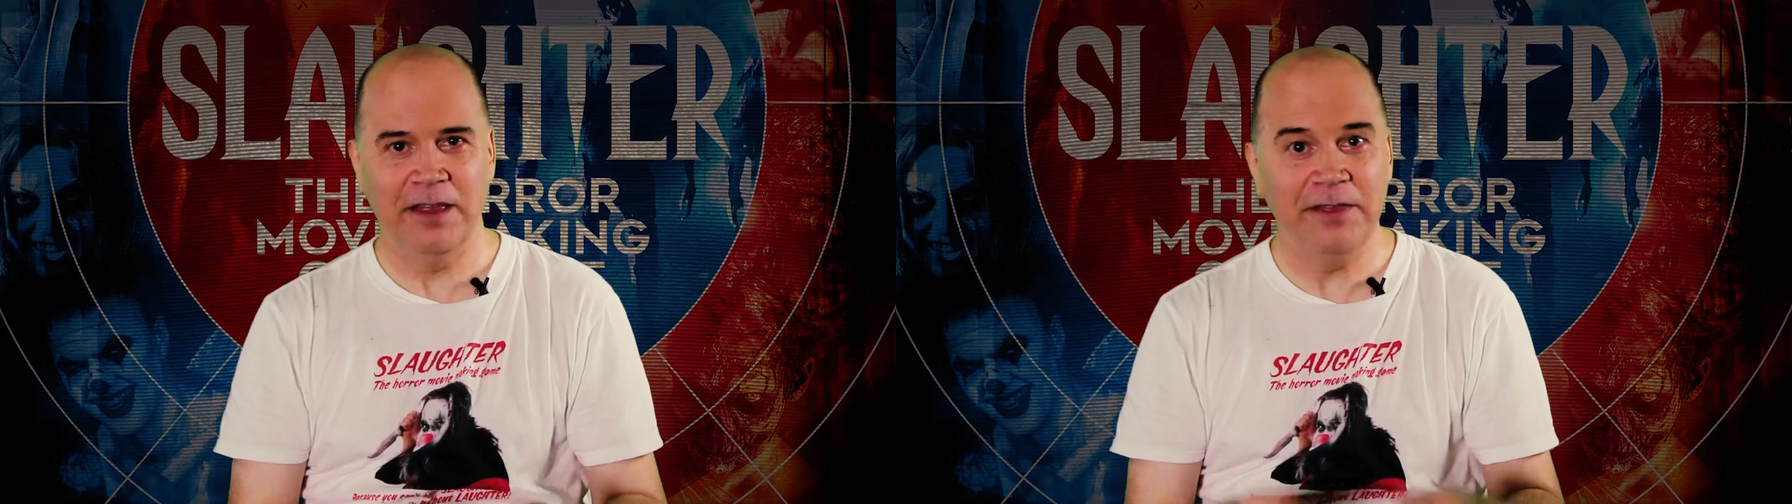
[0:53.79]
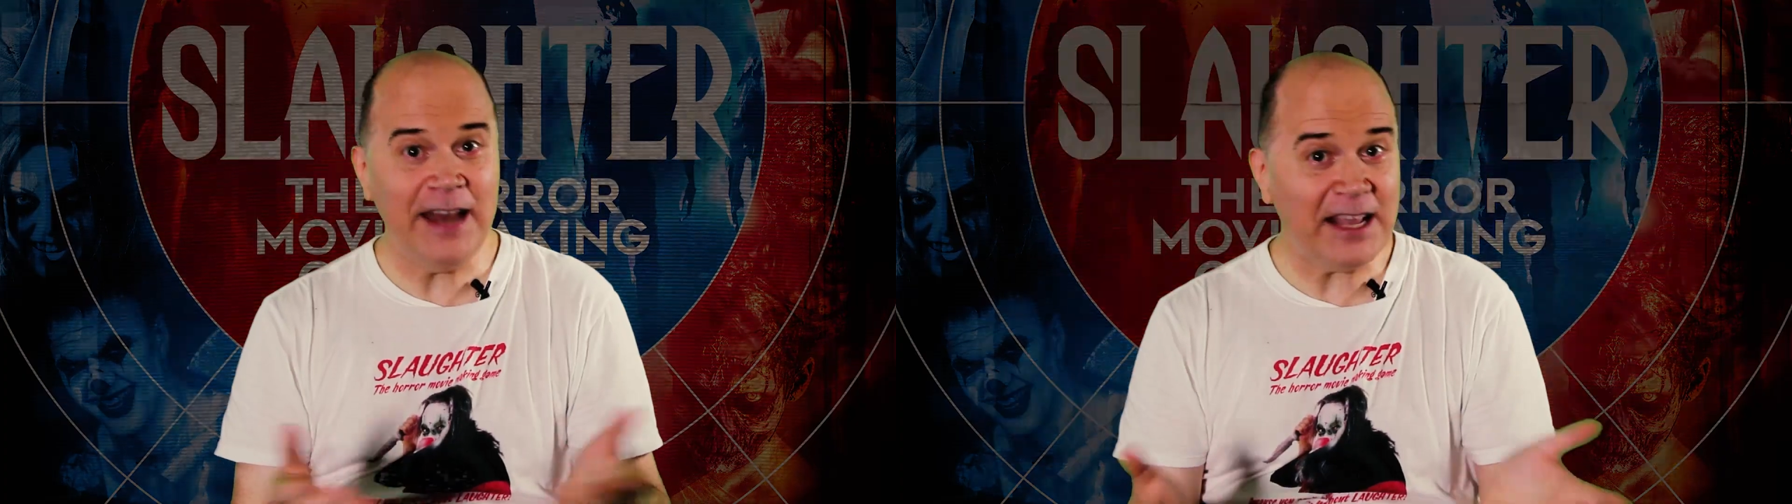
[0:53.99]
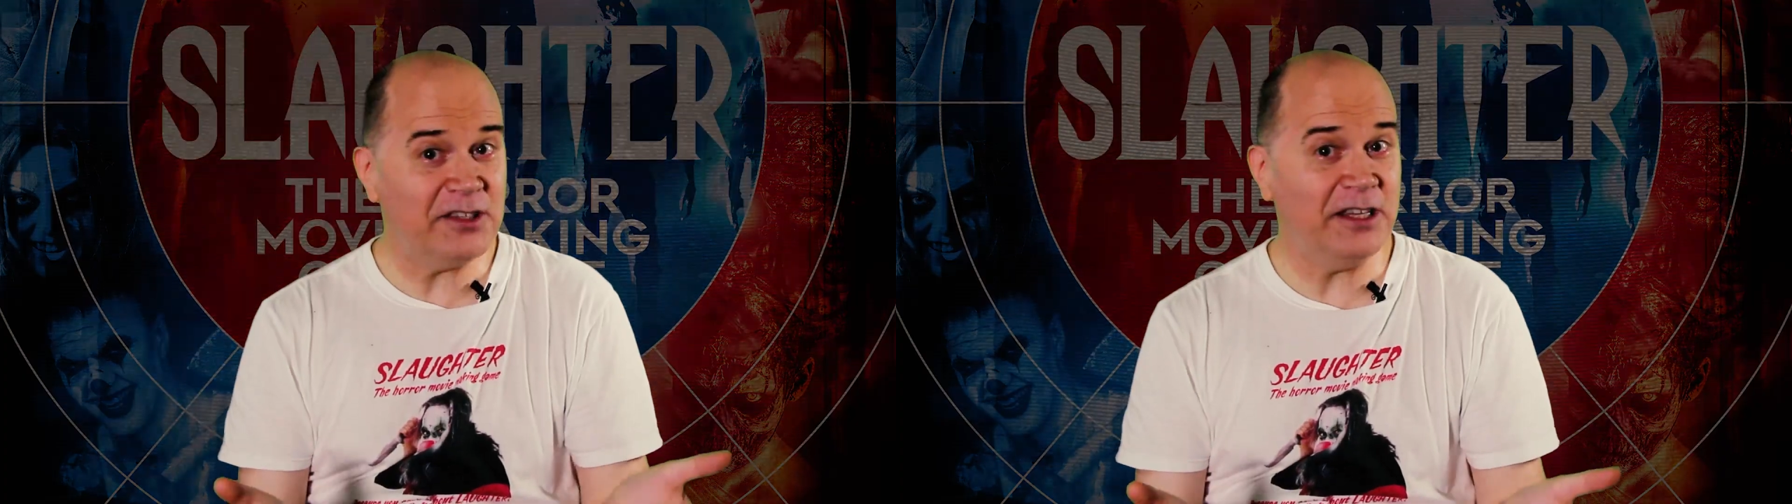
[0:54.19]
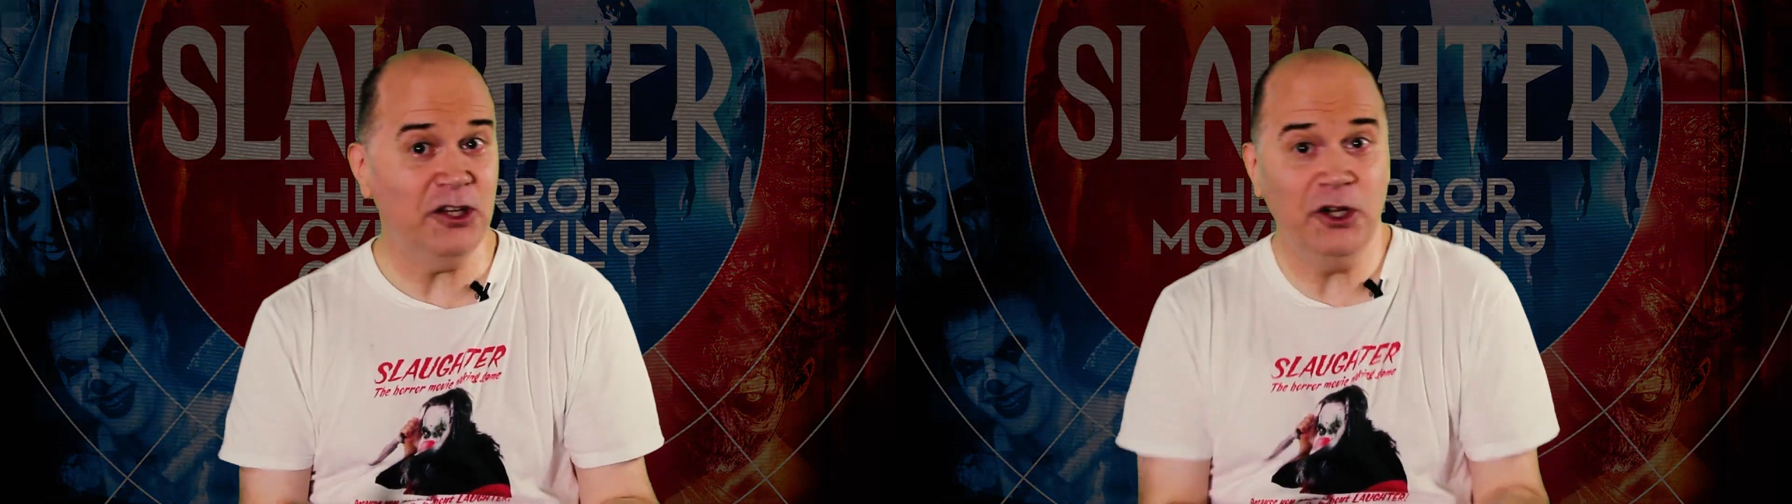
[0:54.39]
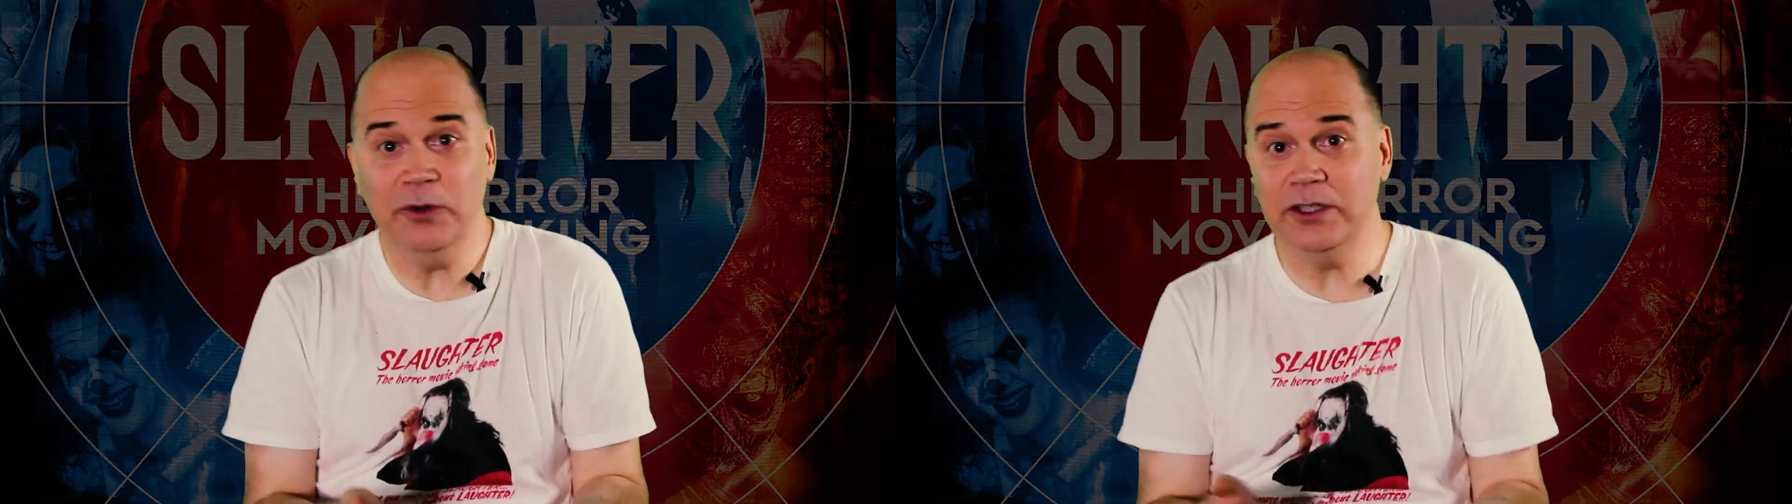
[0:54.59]
The next thing
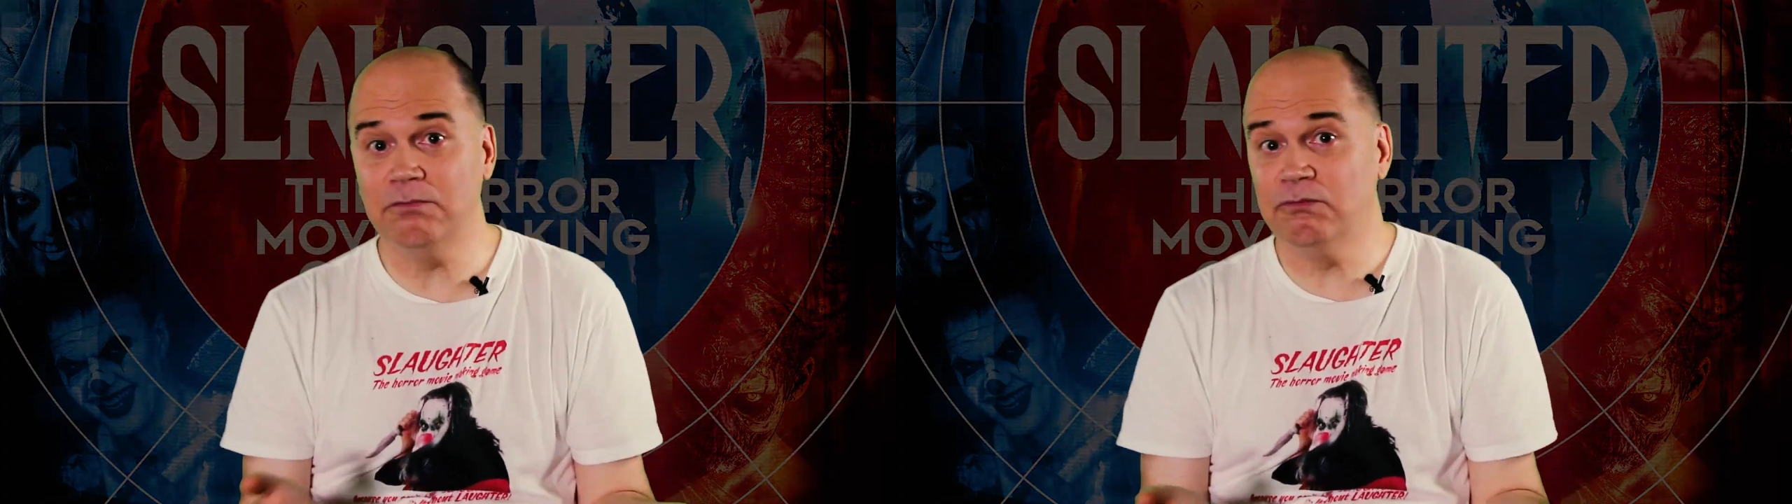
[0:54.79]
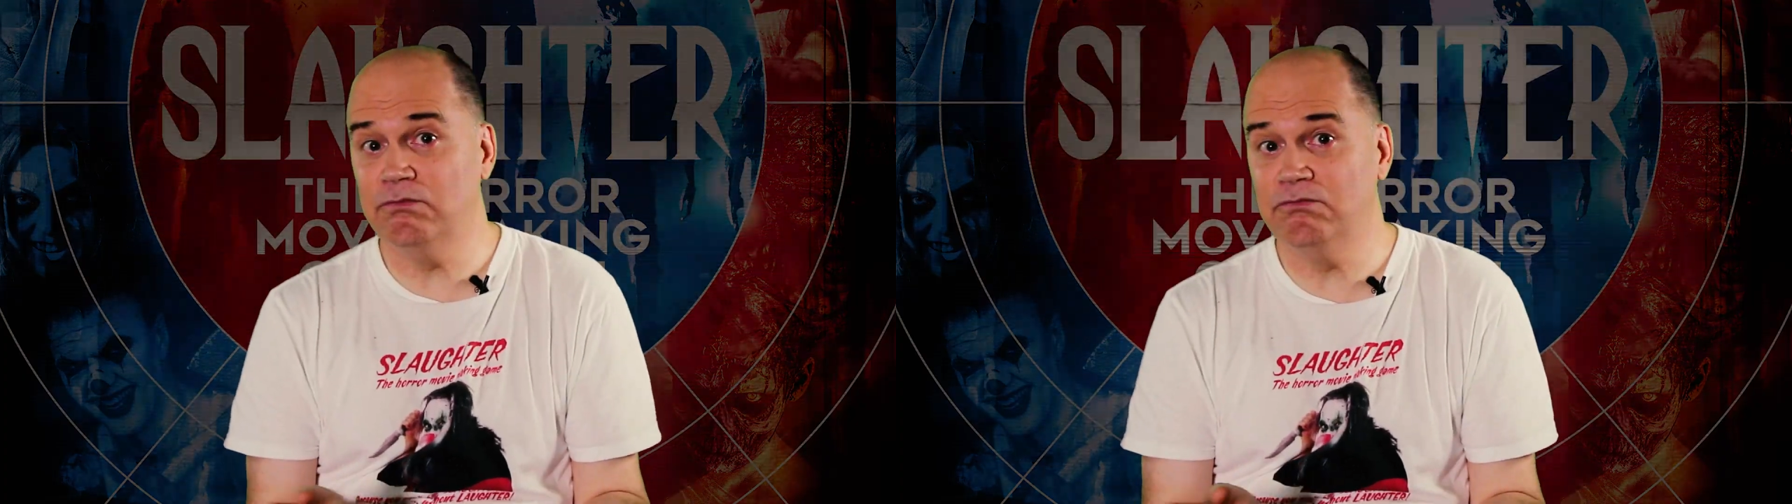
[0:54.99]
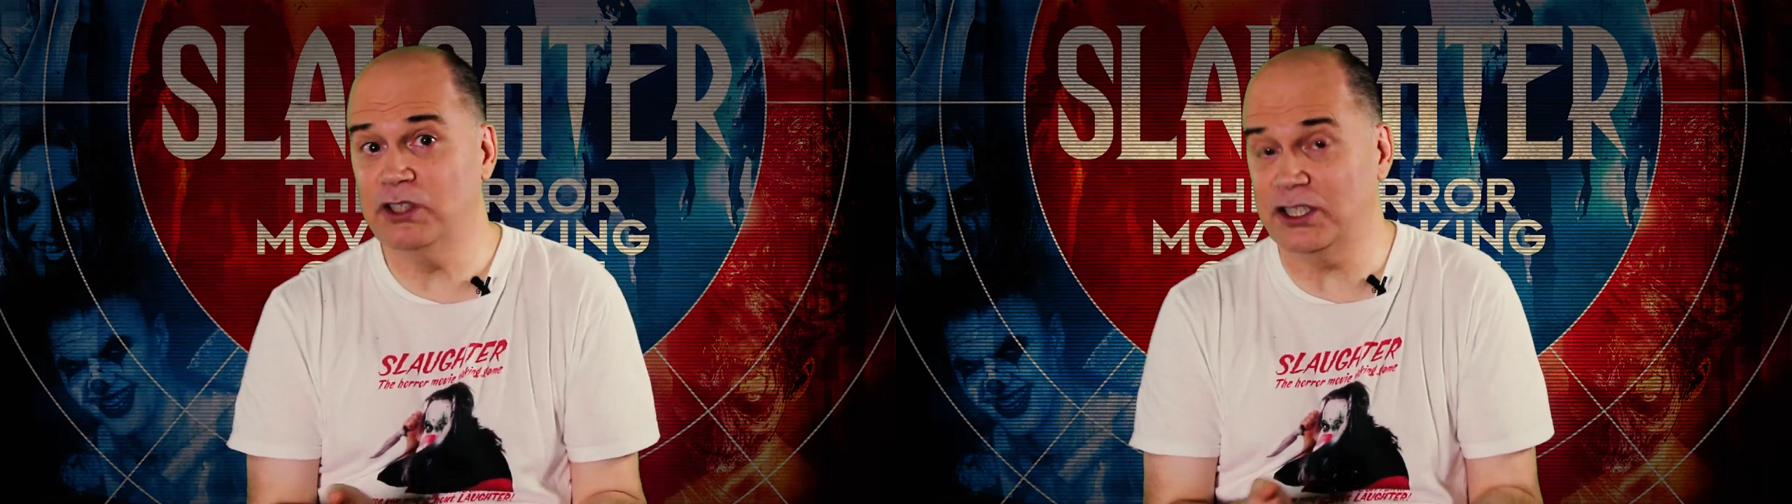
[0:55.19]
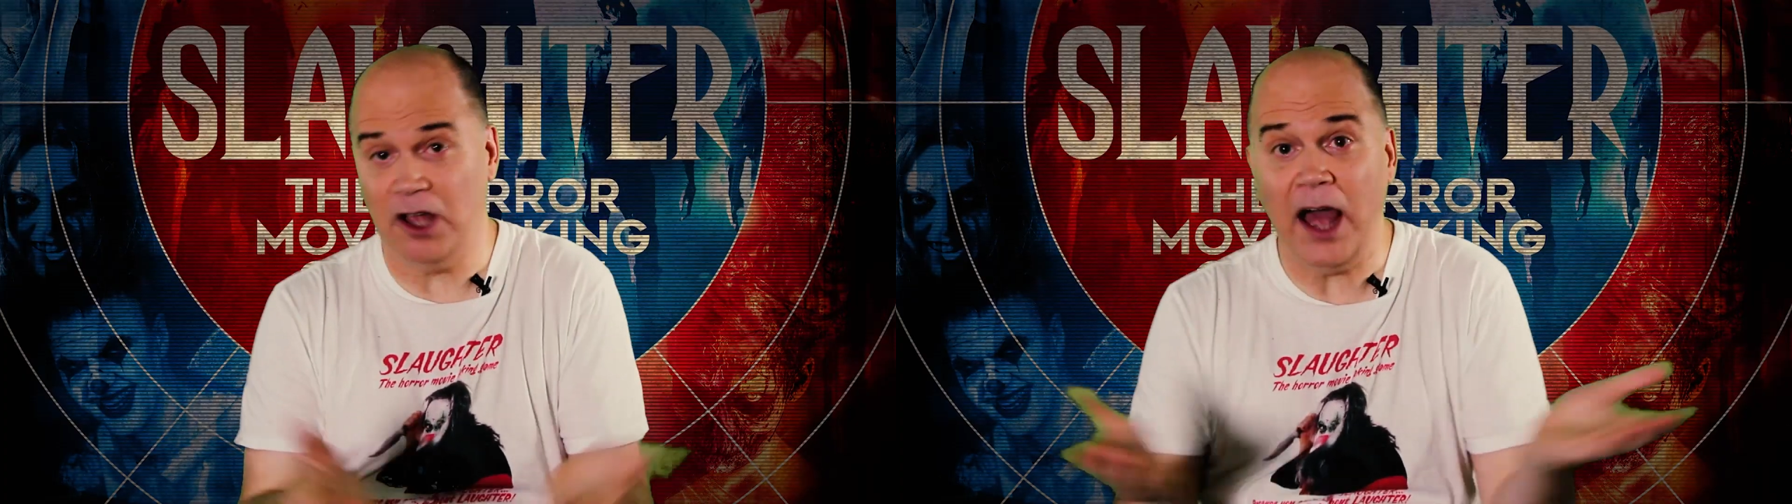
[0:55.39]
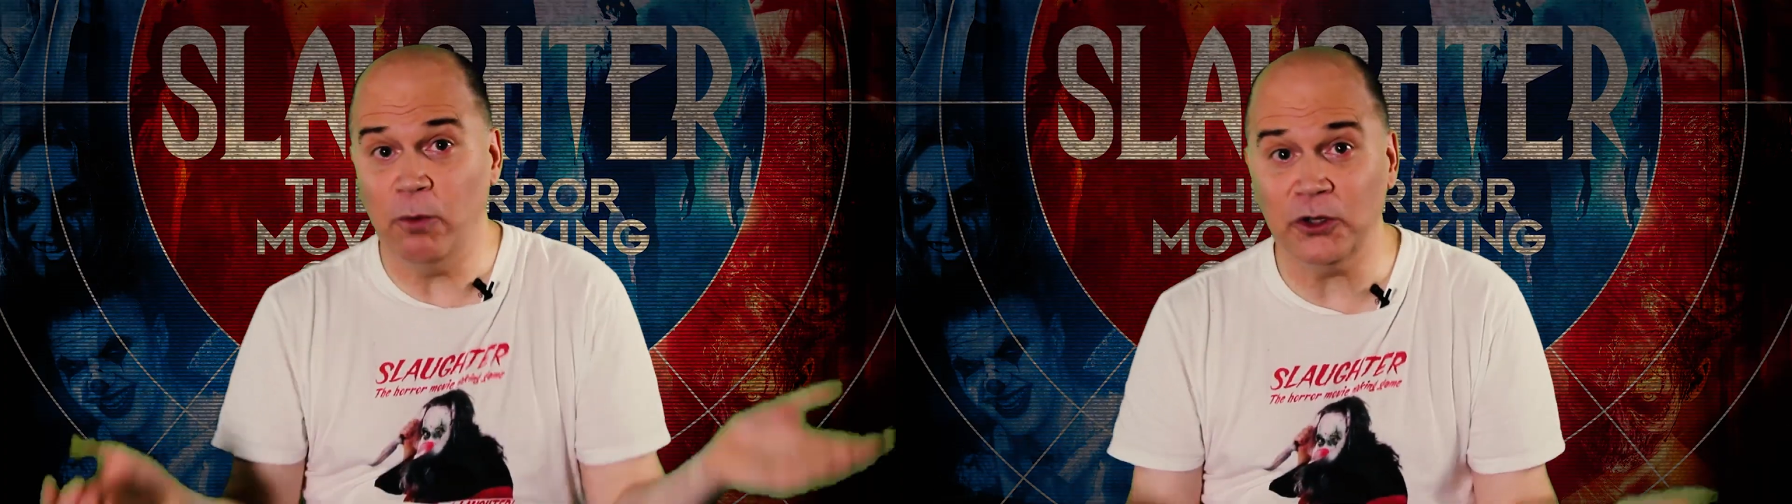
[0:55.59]
you do is decide